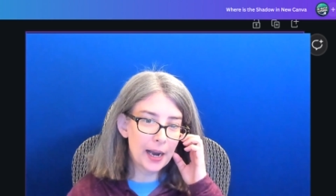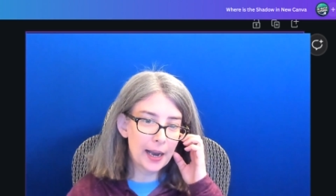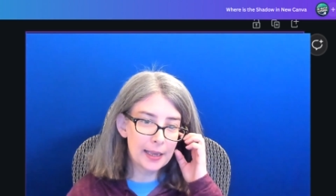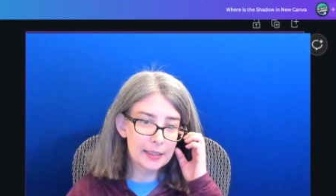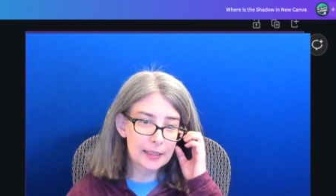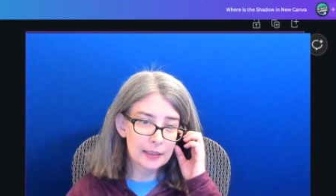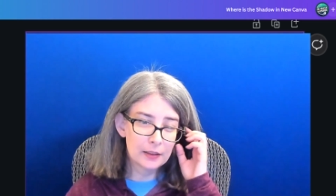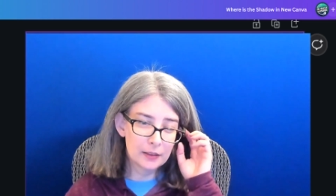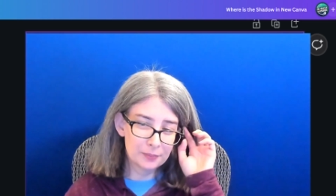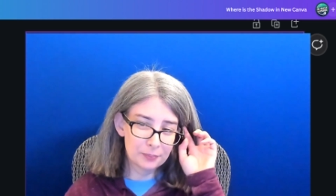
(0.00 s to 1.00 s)
but
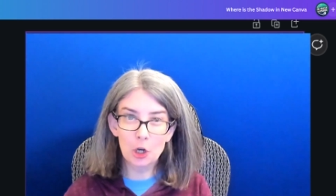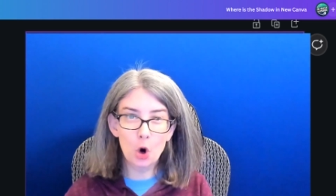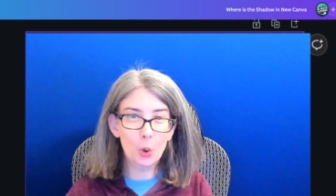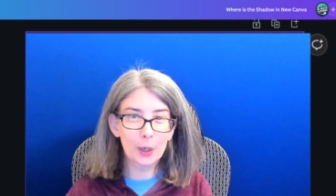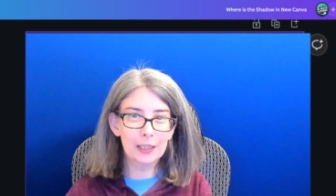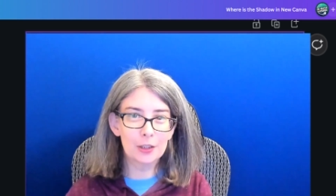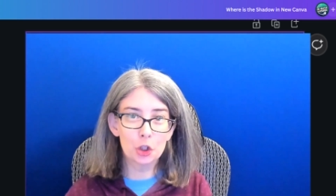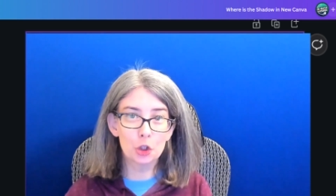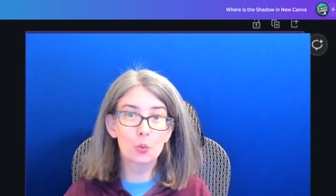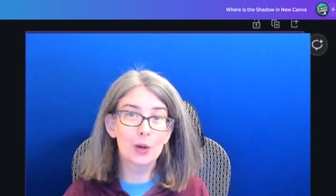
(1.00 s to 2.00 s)
according
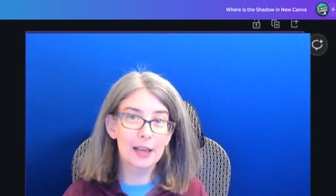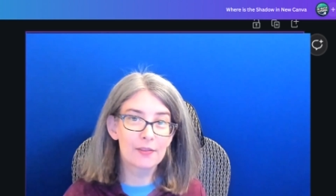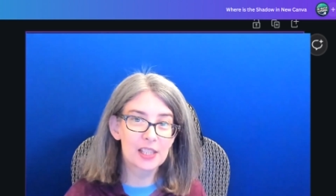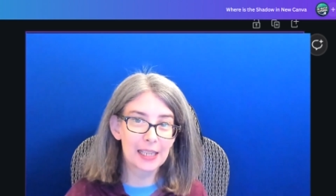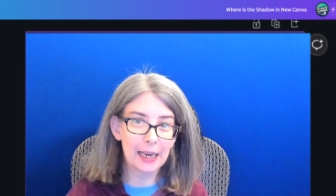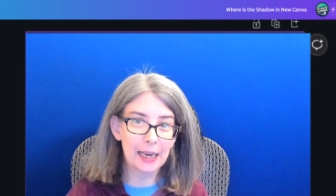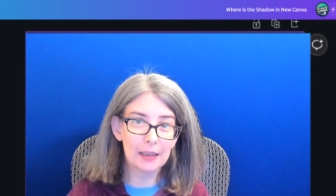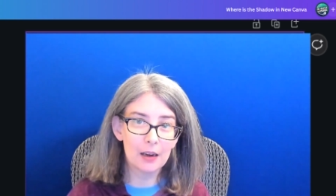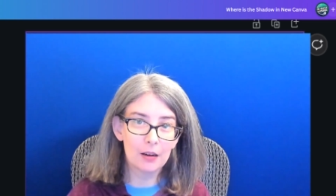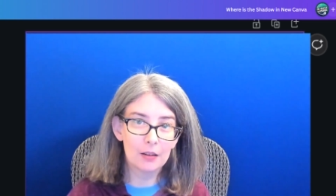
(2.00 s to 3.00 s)
to what I've
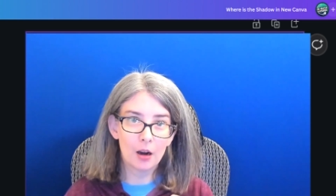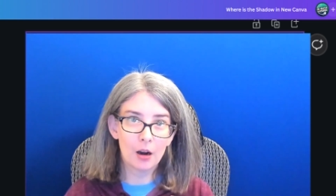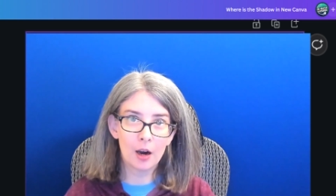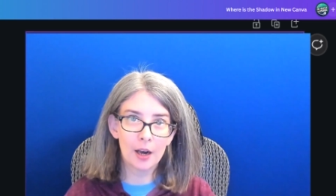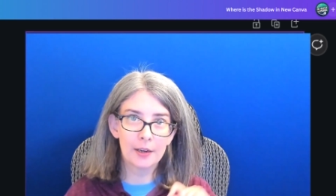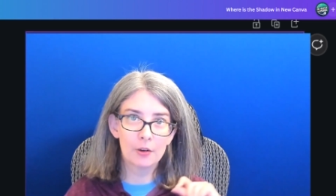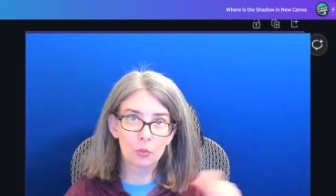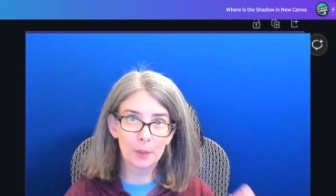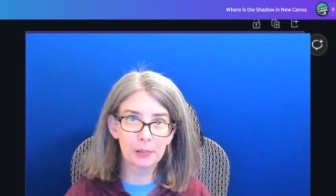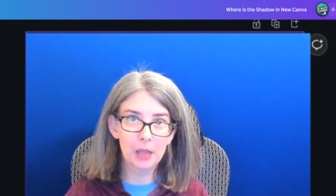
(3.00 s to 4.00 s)
seen on
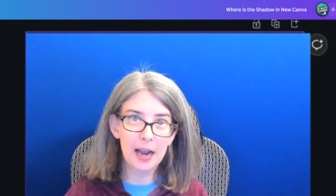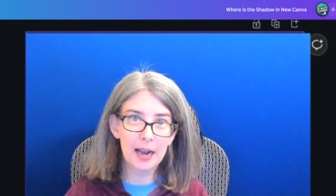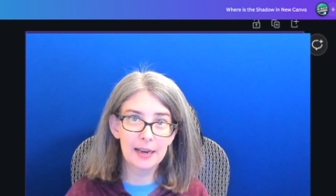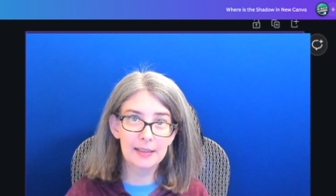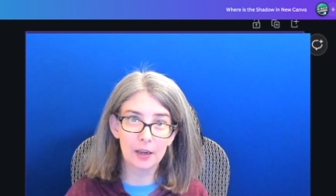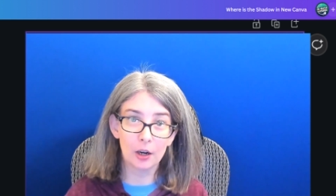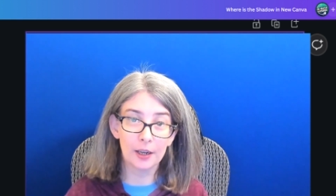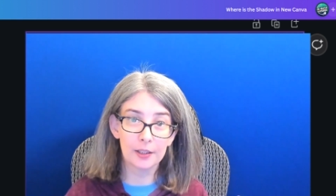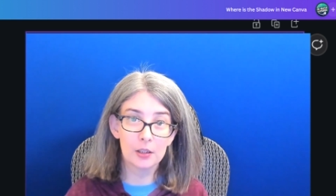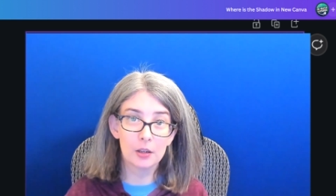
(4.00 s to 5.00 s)
replies
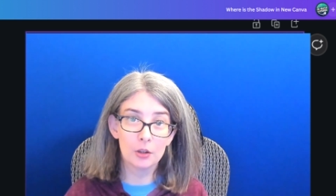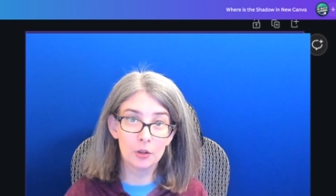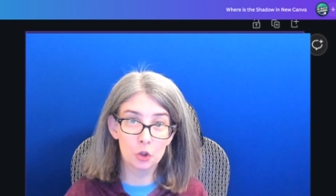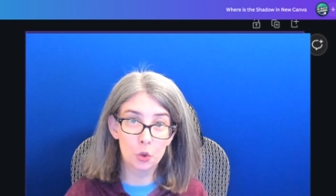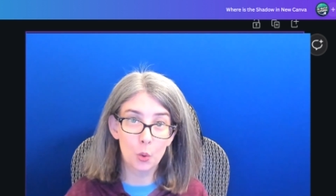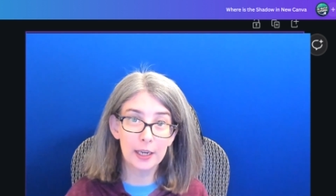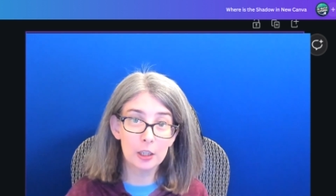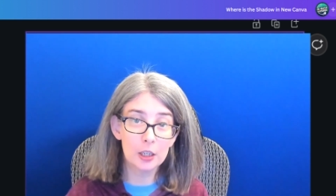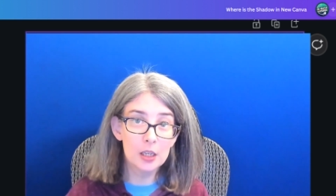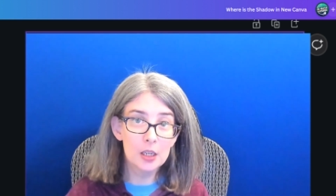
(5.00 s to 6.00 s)
on, on
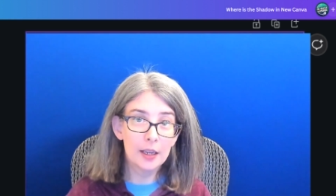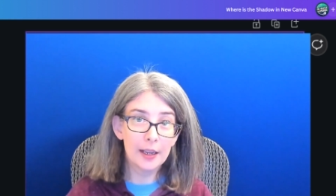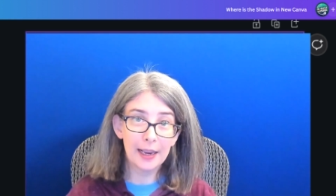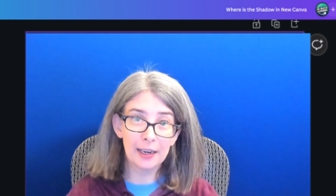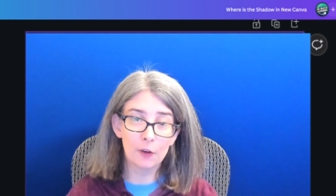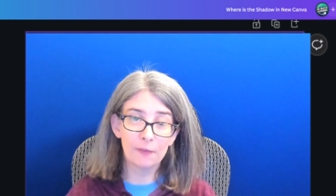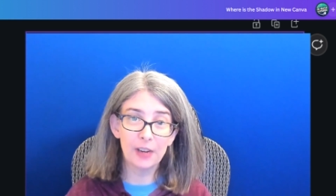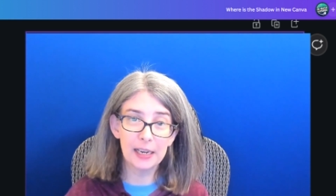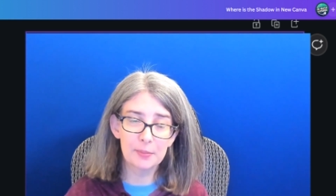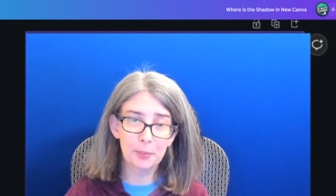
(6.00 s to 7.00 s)
Twitter and on
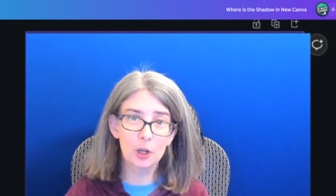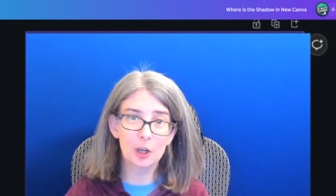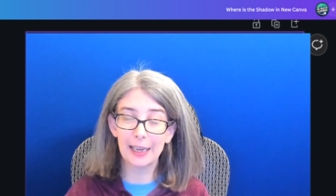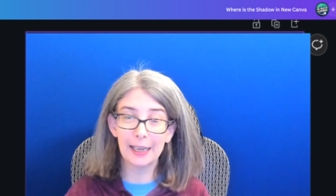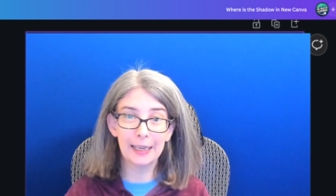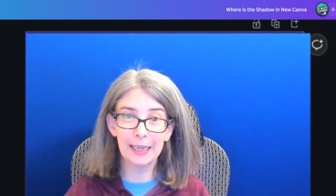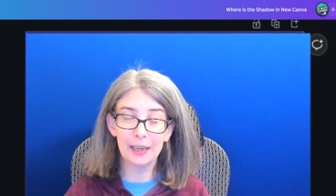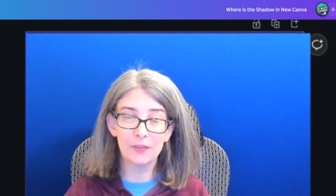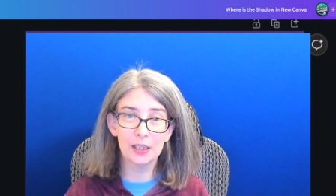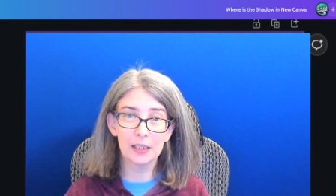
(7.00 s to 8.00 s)
Facebook and
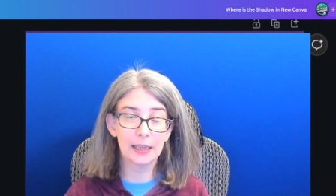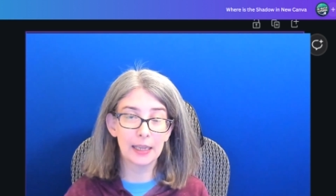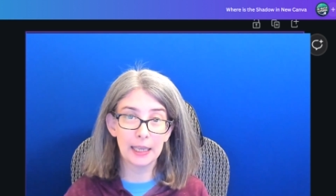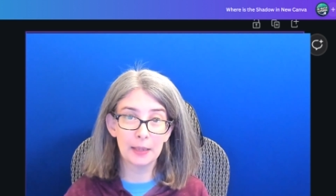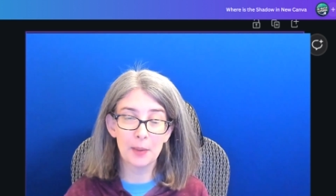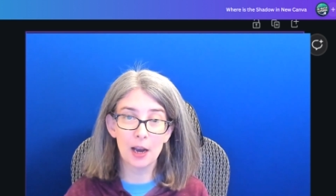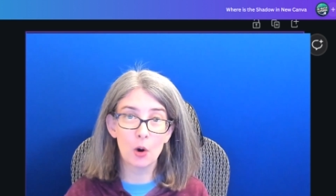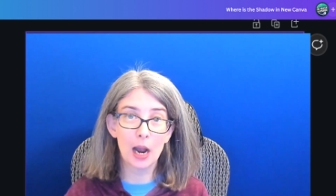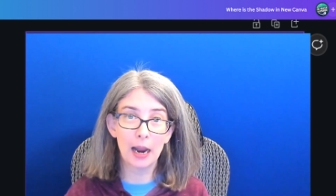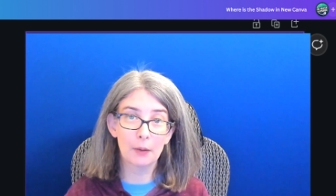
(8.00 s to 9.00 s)
even an
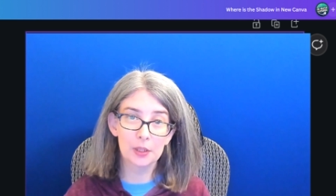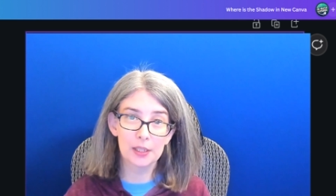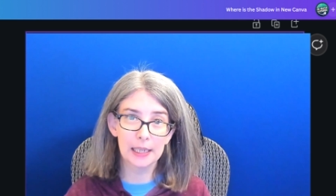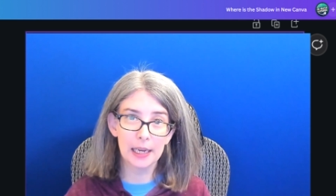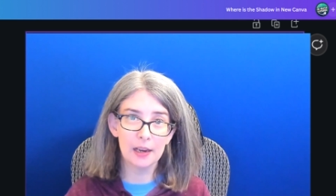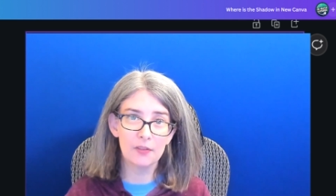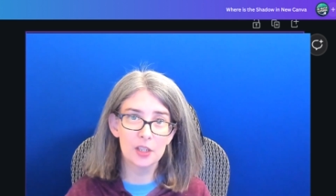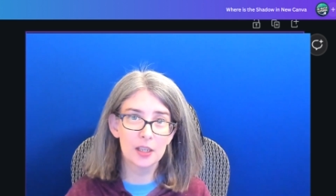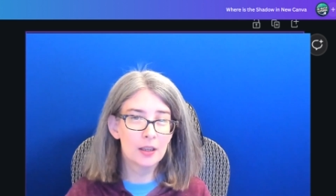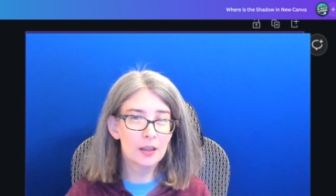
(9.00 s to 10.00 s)
email I
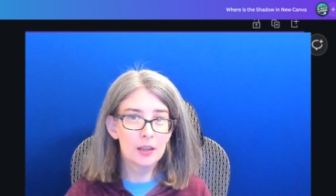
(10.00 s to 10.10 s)
received,